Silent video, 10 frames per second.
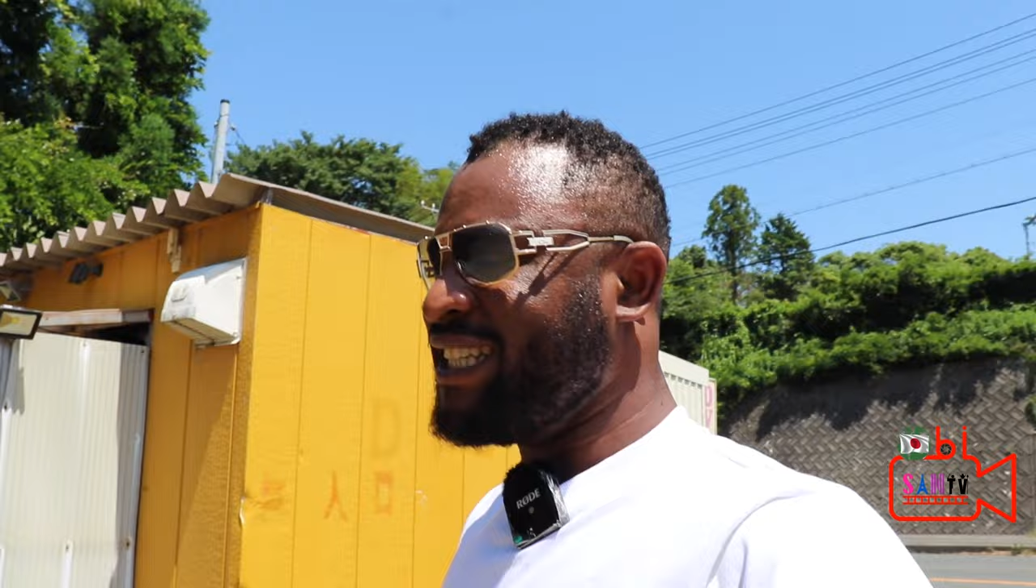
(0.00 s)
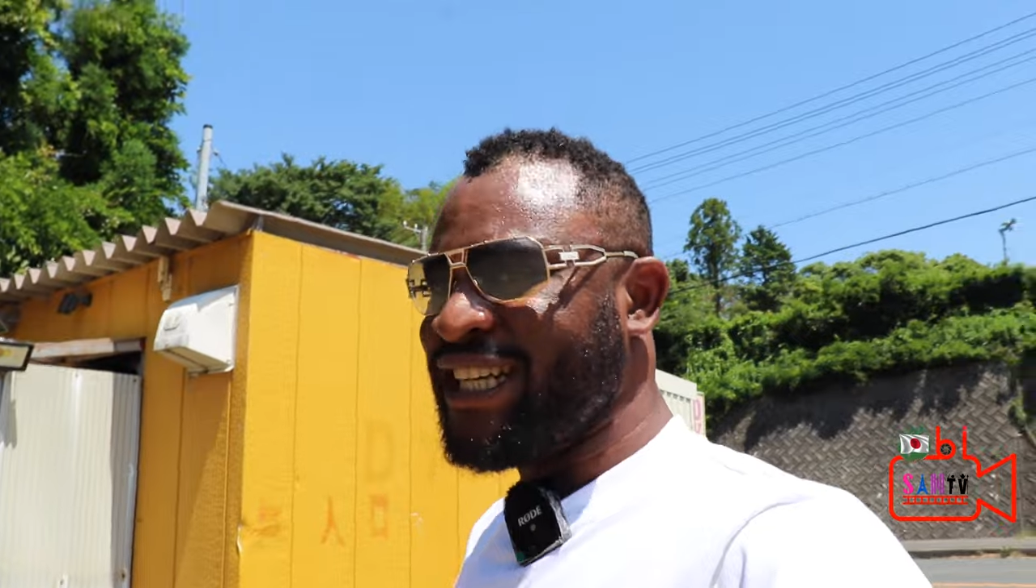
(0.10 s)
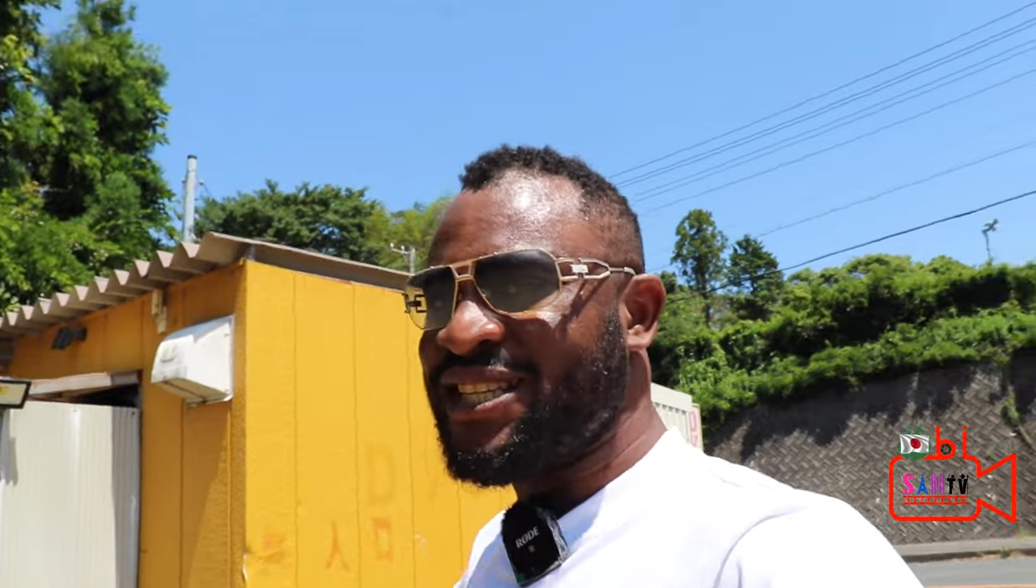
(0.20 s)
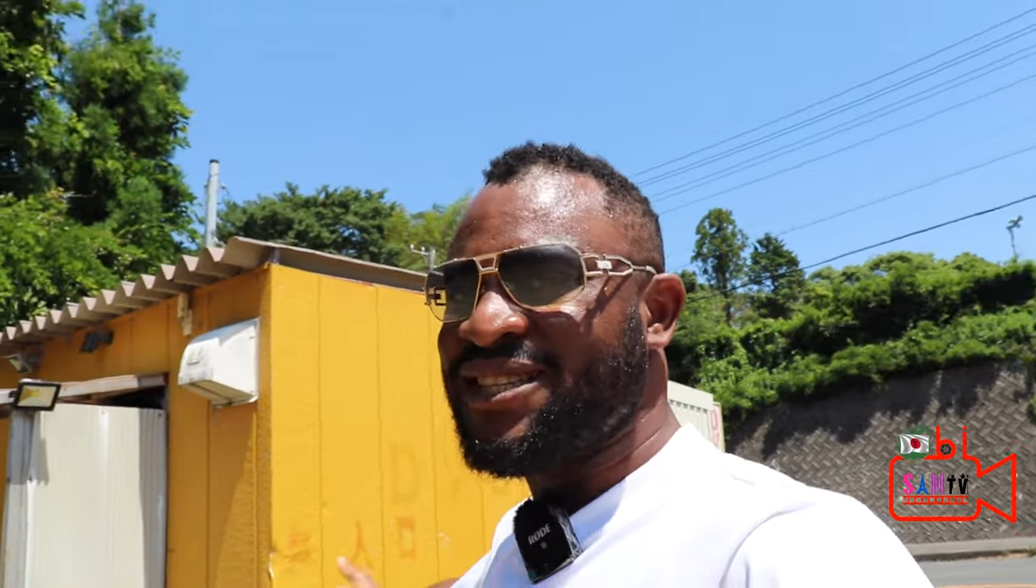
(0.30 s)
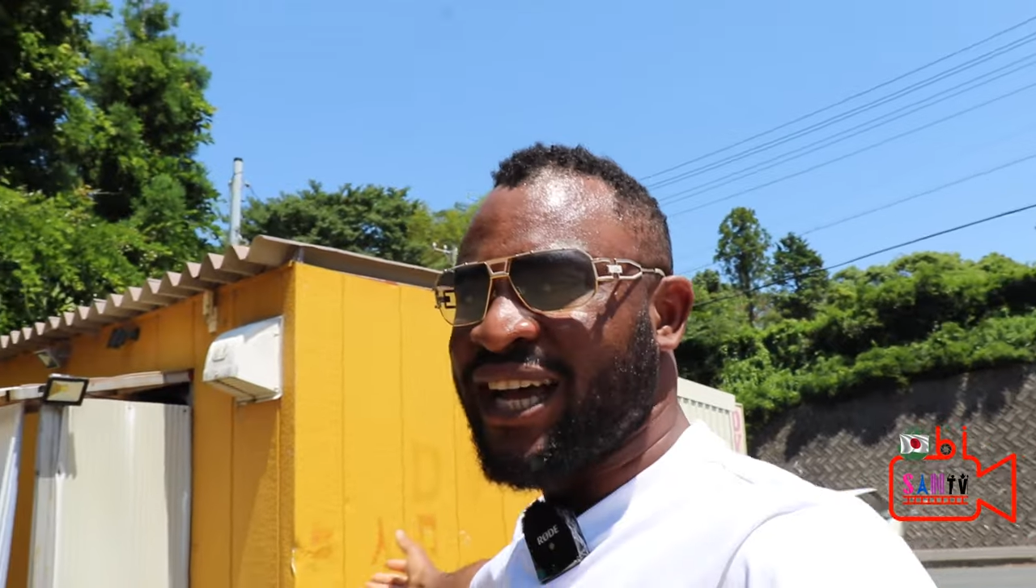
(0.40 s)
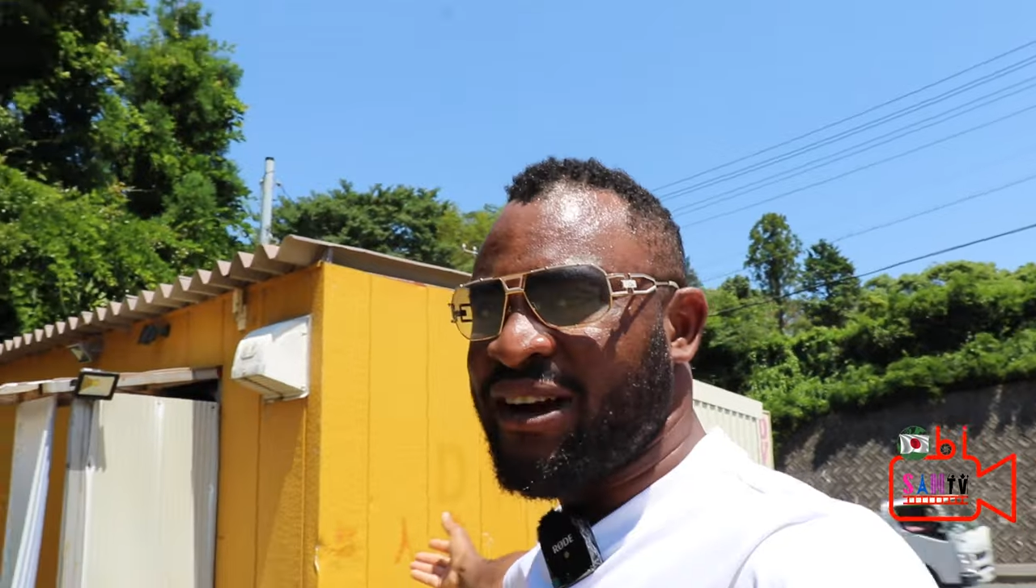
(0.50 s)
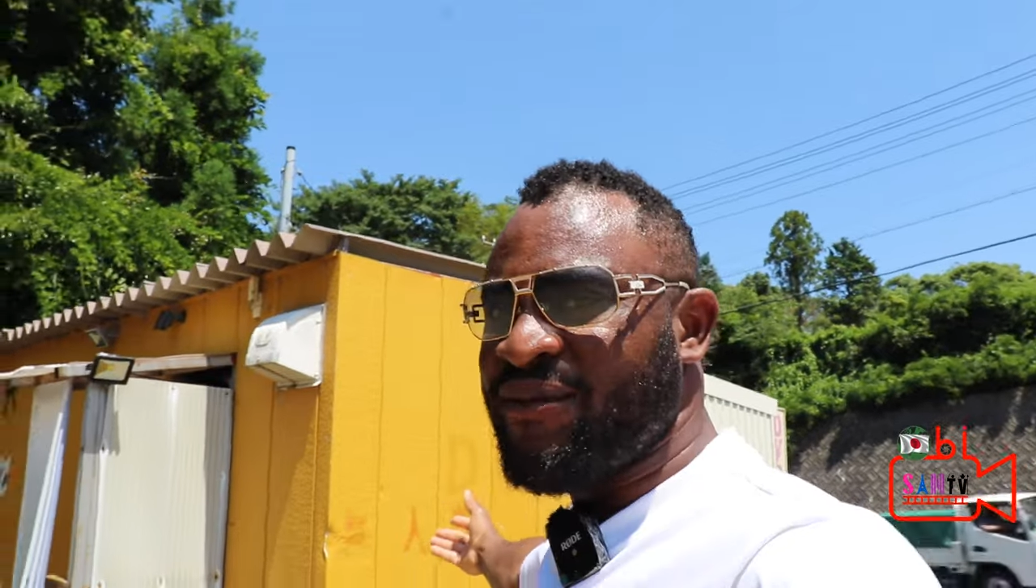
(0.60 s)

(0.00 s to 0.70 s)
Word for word: this uh,